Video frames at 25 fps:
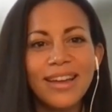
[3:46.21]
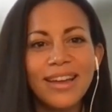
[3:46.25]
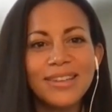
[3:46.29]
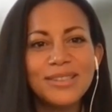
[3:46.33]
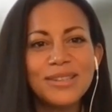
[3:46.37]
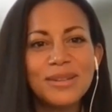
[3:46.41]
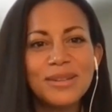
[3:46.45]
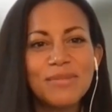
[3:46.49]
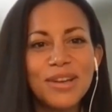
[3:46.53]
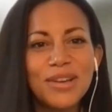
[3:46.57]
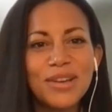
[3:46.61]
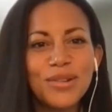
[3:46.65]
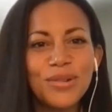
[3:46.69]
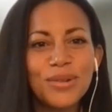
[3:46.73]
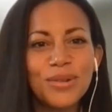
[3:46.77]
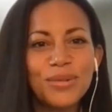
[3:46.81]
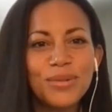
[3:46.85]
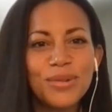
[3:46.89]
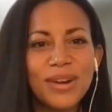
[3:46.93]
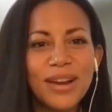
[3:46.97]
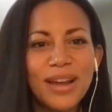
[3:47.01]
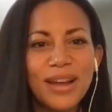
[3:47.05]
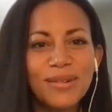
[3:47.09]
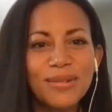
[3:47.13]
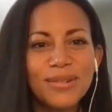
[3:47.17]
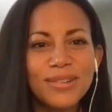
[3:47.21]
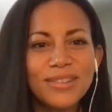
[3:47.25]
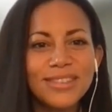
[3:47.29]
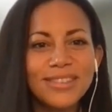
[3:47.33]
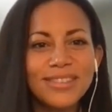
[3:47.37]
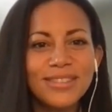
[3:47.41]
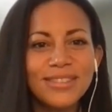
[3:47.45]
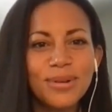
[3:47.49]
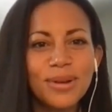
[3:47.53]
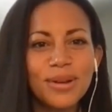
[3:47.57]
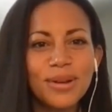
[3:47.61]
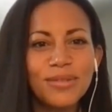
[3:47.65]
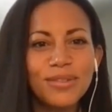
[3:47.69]
estimation when I
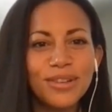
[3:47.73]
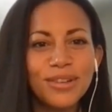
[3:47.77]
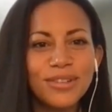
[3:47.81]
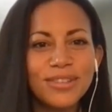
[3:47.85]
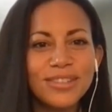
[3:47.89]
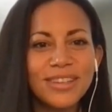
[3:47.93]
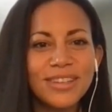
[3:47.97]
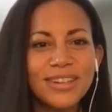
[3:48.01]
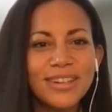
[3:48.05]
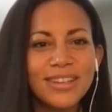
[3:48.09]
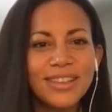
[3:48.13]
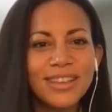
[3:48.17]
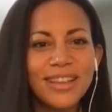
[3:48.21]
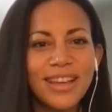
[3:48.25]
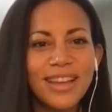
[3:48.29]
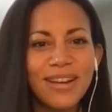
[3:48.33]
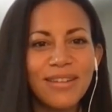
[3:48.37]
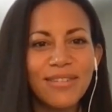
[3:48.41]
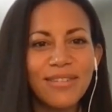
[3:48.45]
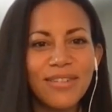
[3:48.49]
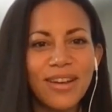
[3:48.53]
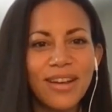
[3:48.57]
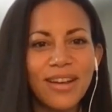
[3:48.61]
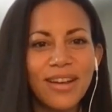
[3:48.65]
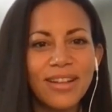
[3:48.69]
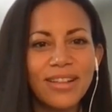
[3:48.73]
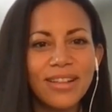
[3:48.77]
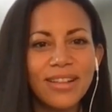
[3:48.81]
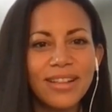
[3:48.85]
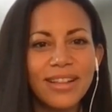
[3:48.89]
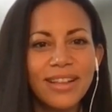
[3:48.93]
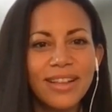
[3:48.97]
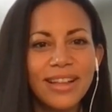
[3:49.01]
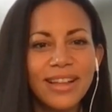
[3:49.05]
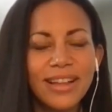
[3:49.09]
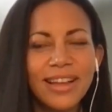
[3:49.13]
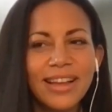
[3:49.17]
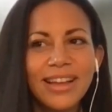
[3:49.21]
was 12 years in at the NFL.